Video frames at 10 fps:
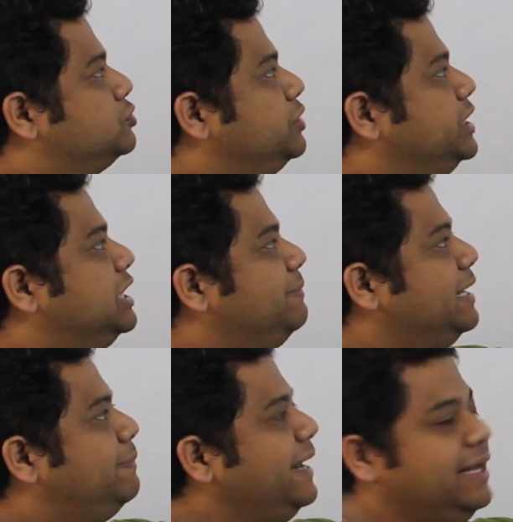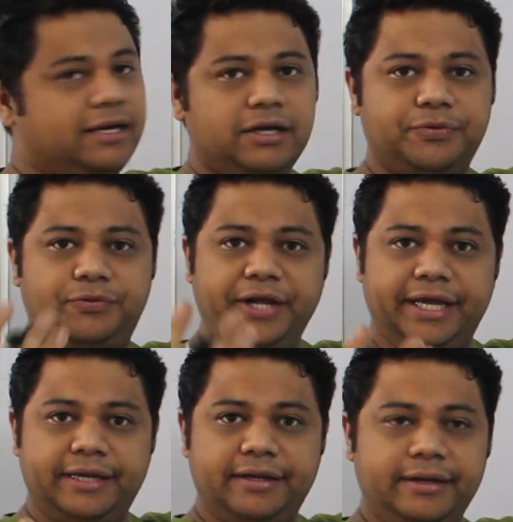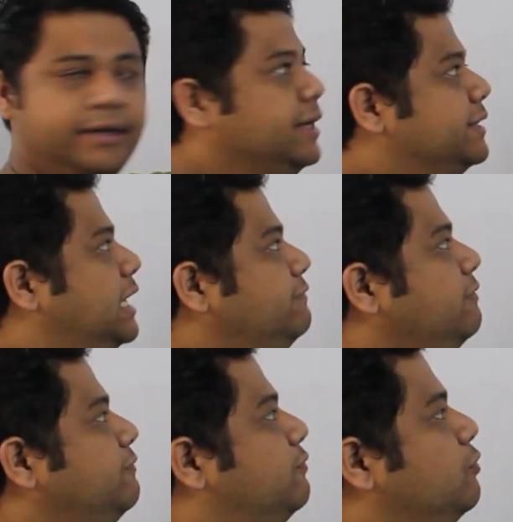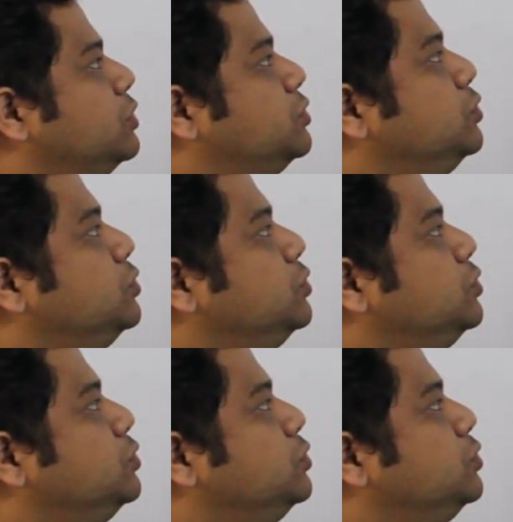So increment by 3. Then from 4